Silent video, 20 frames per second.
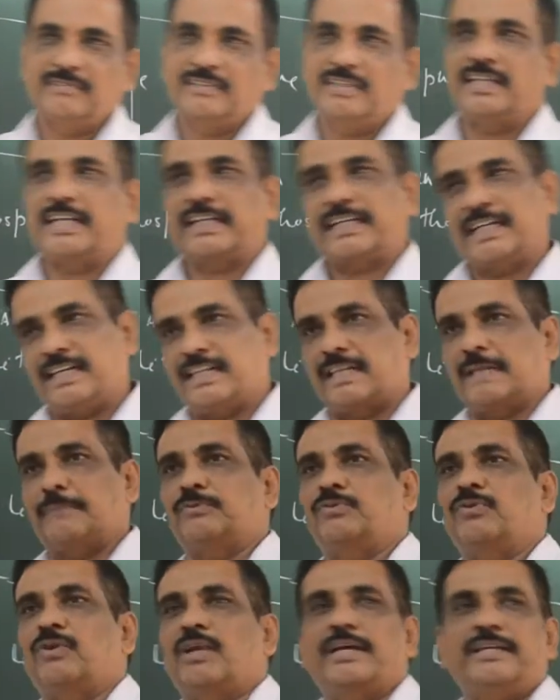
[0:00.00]
Deccan Trough
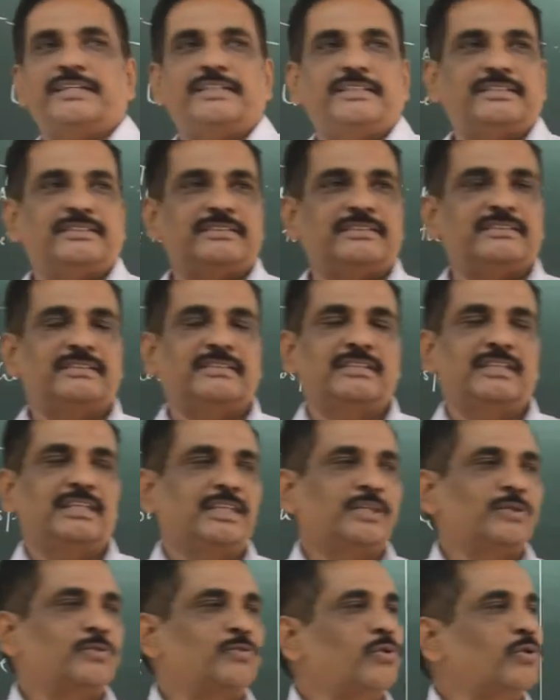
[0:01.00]
tholites.
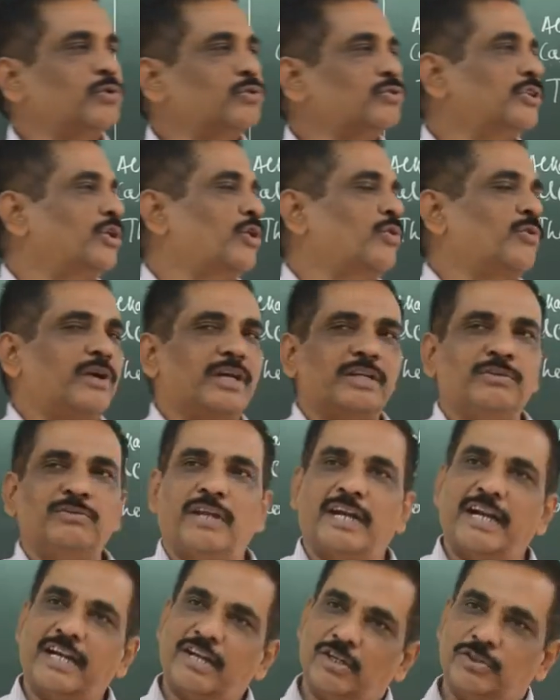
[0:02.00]
You go to Dharwar, you will
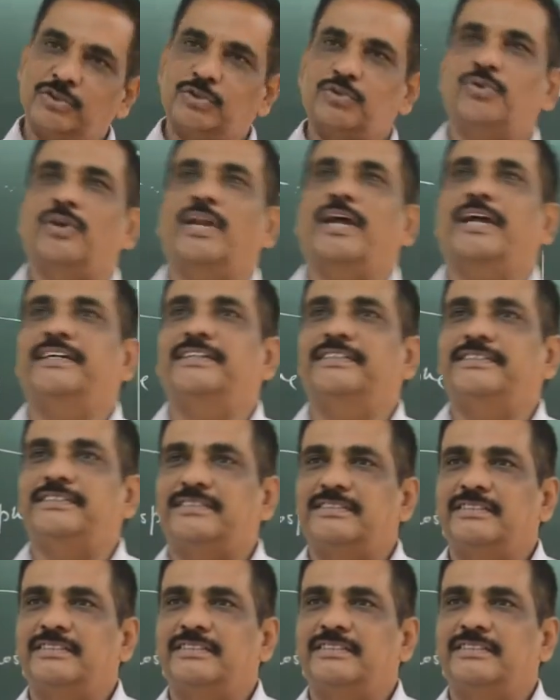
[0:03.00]
get also tholites.